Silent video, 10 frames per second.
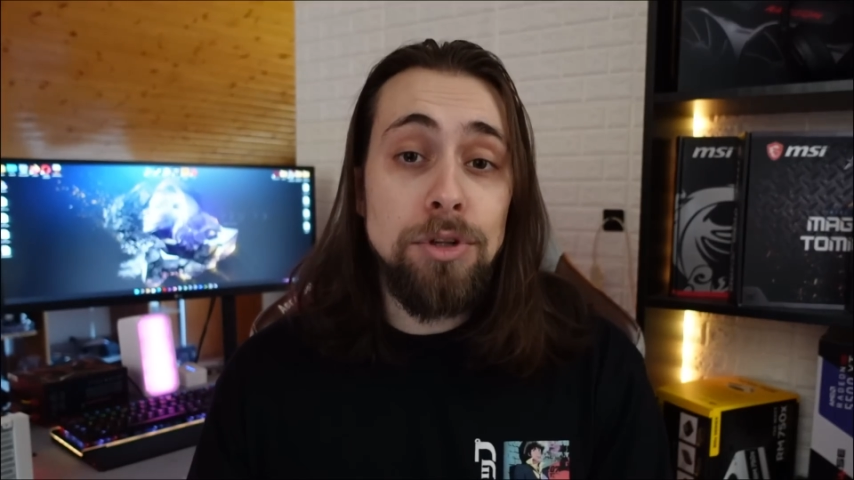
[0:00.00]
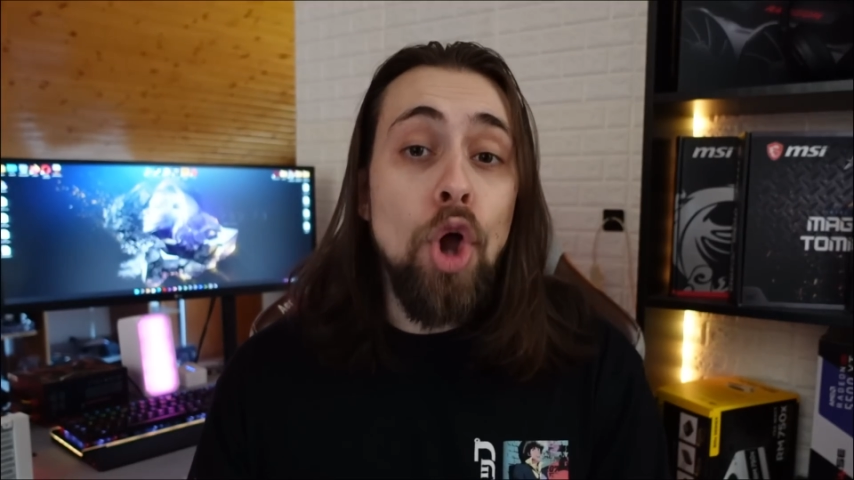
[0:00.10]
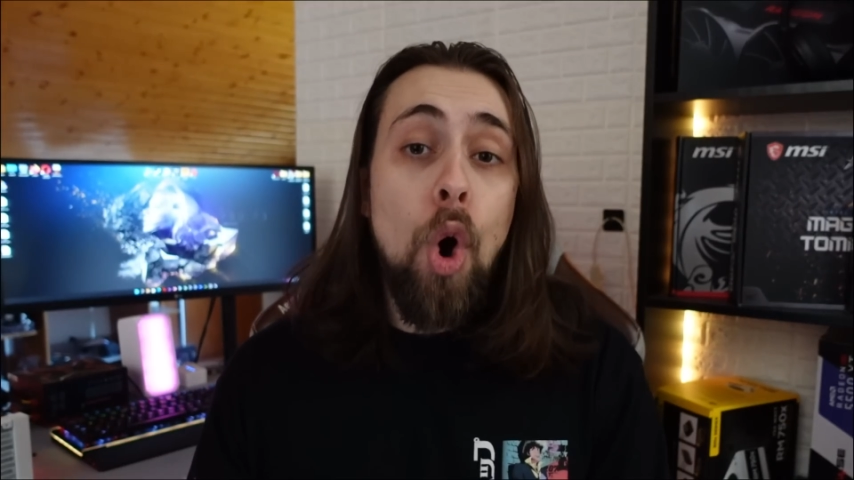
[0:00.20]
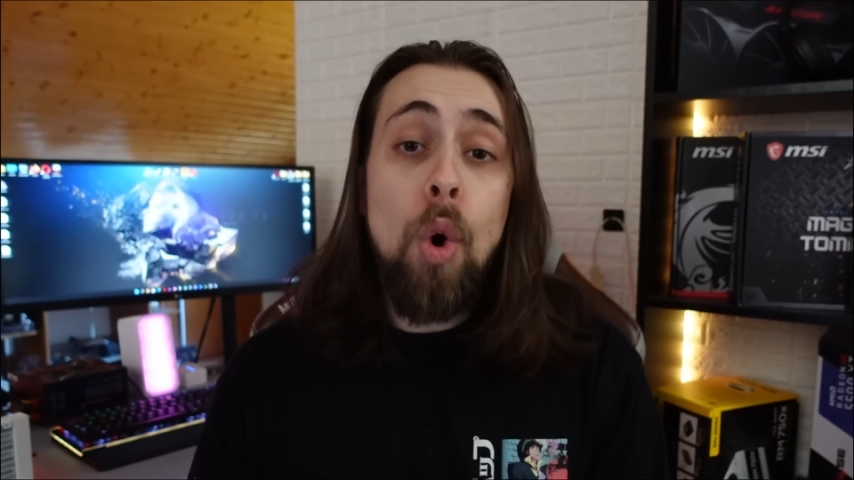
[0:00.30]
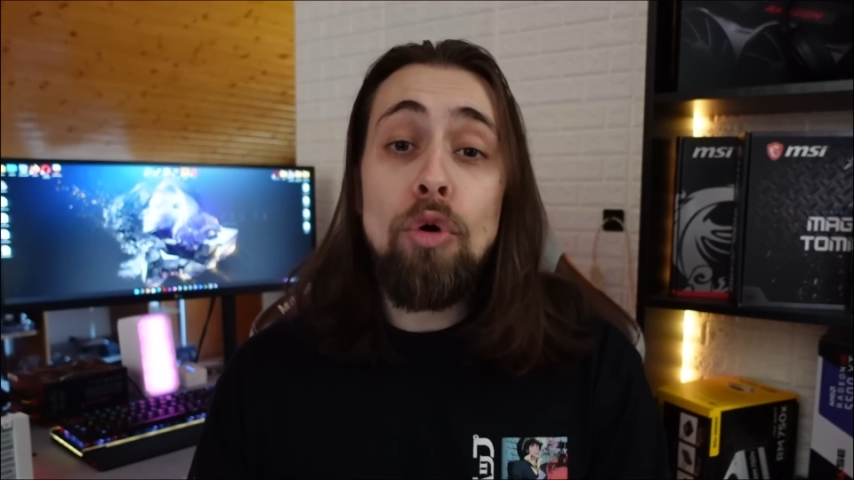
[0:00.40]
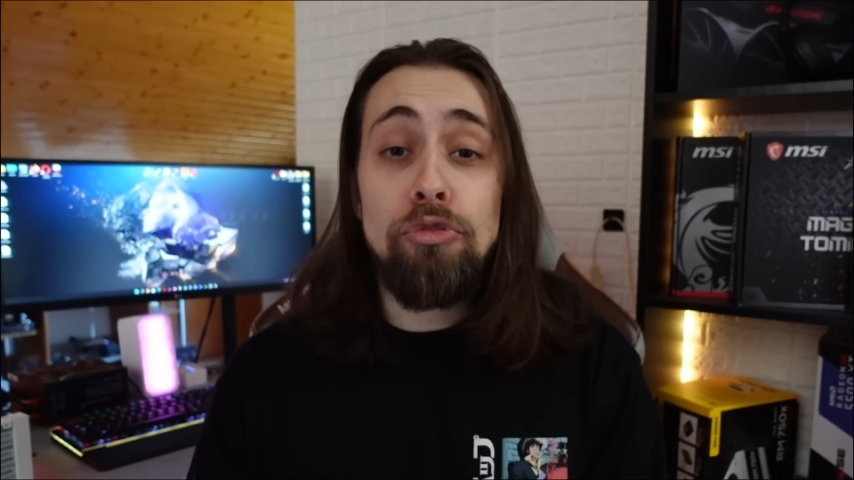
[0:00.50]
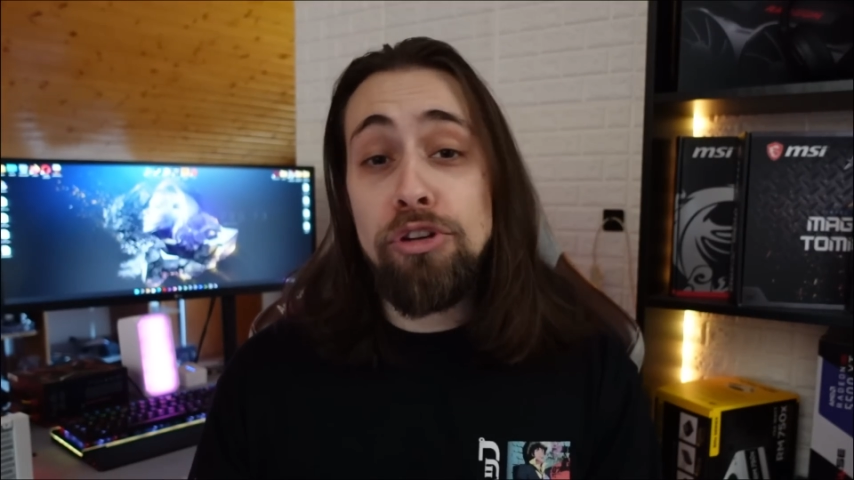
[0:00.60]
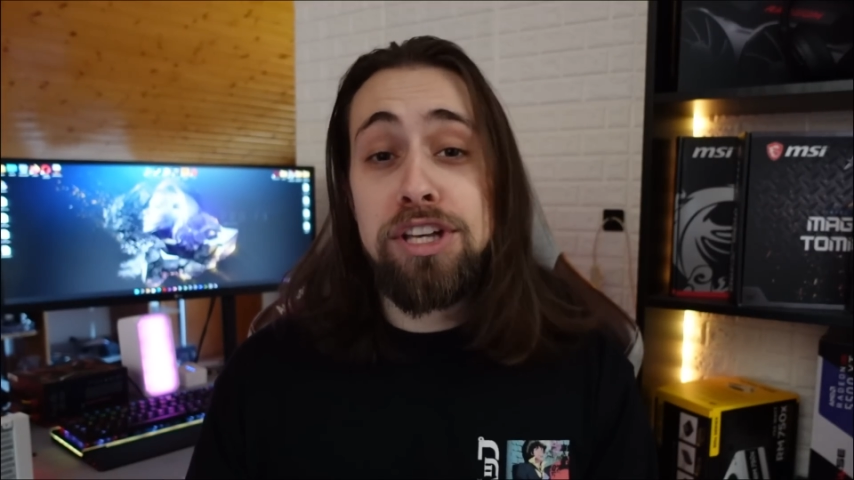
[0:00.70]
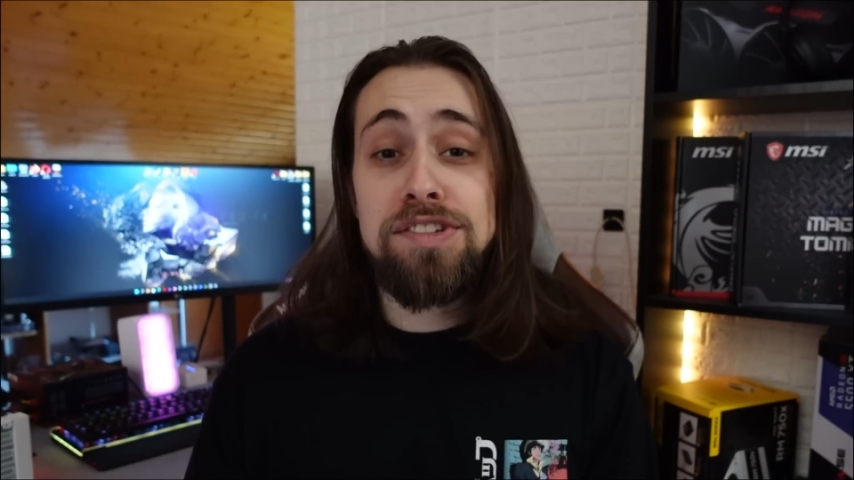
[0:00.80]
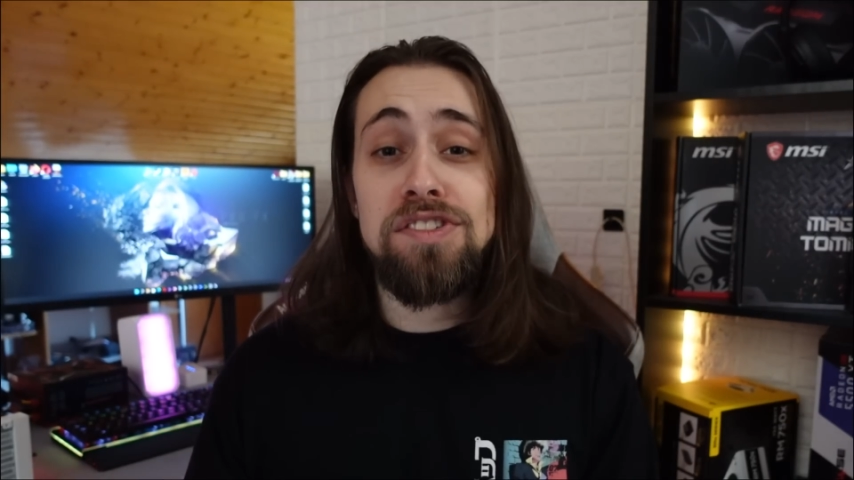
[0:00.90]
no
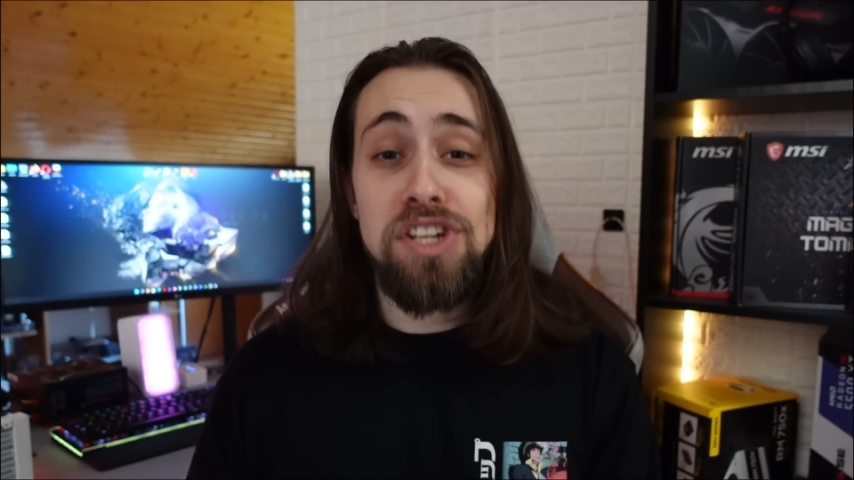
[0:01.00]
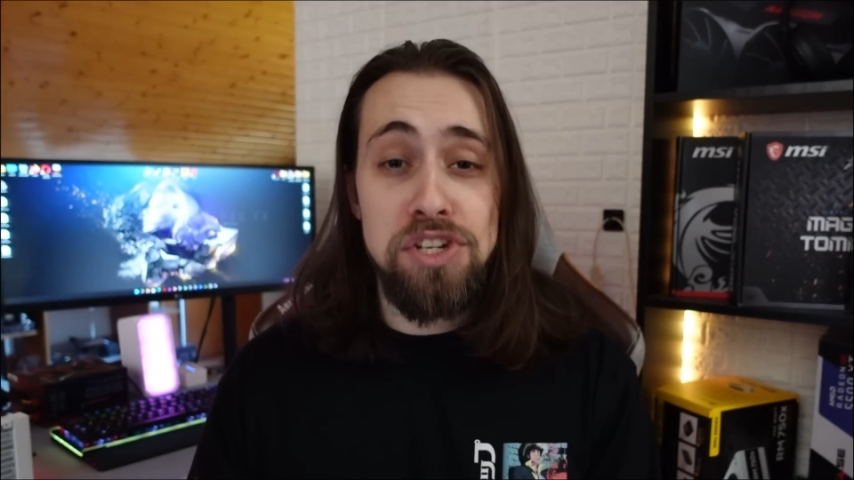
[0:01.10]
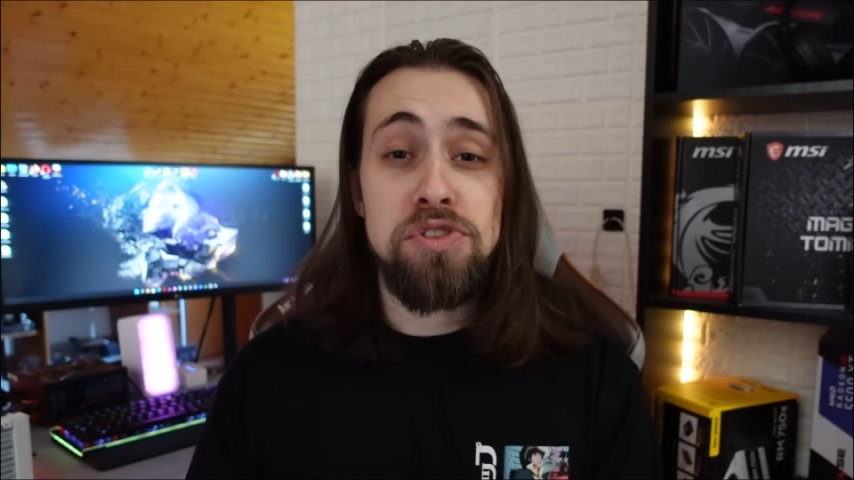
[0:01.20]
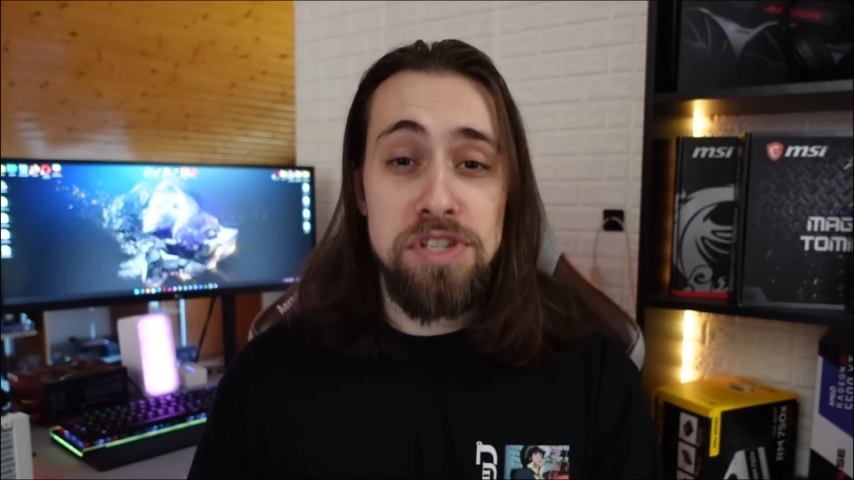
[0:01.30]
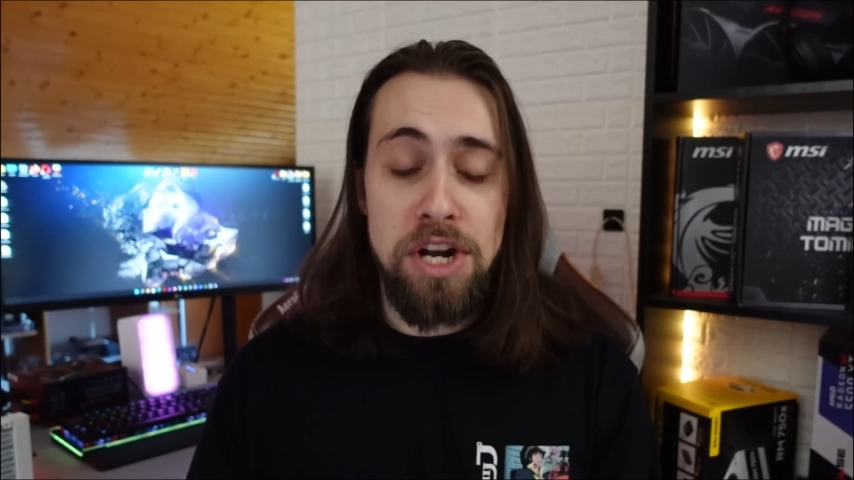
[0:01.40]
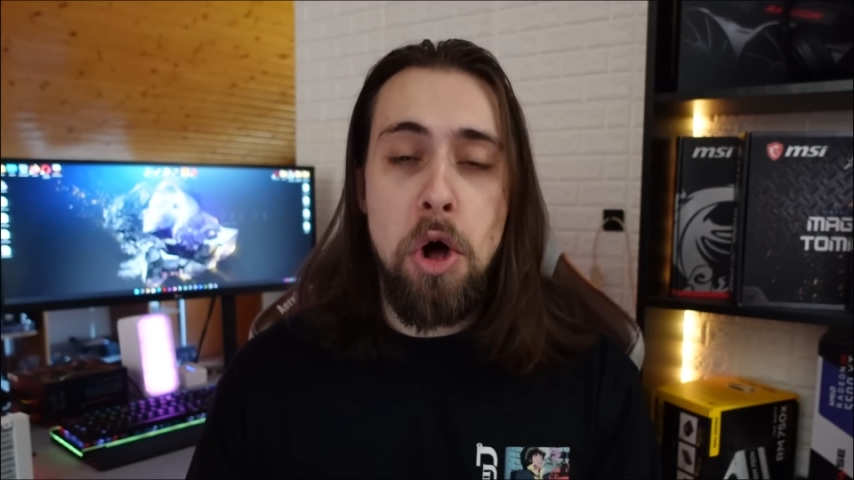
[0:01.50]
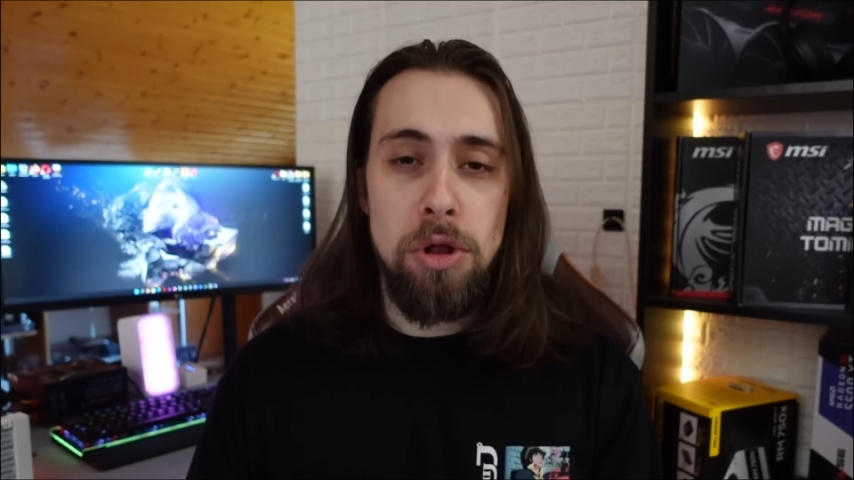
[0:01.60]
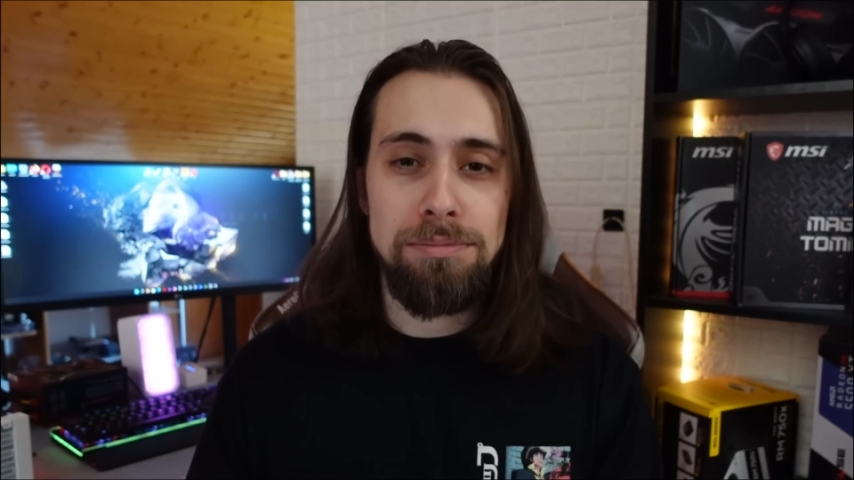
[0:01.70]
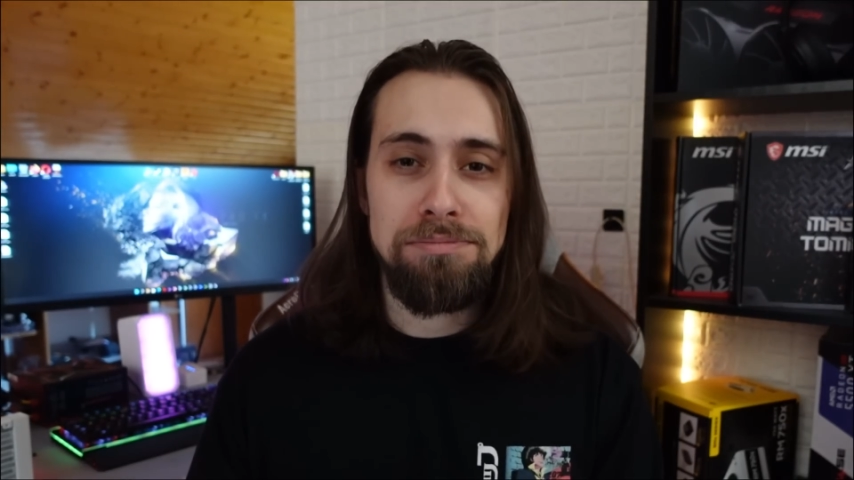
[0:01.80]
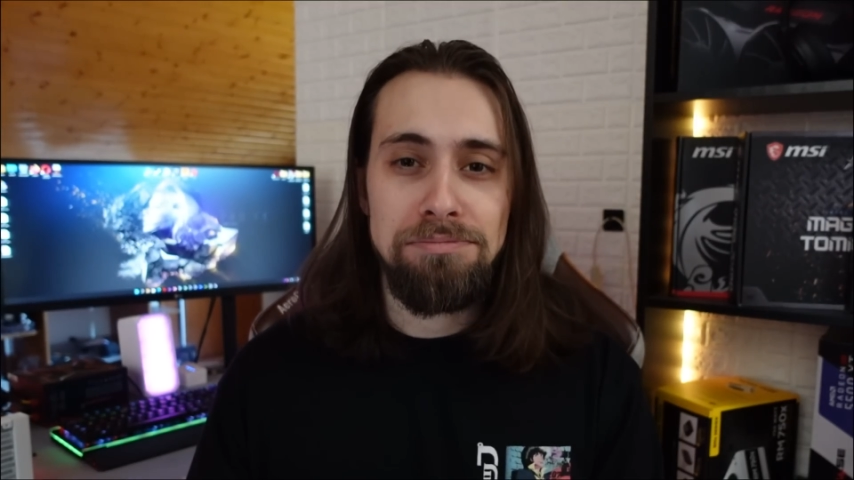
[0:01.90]
fixed issues at all.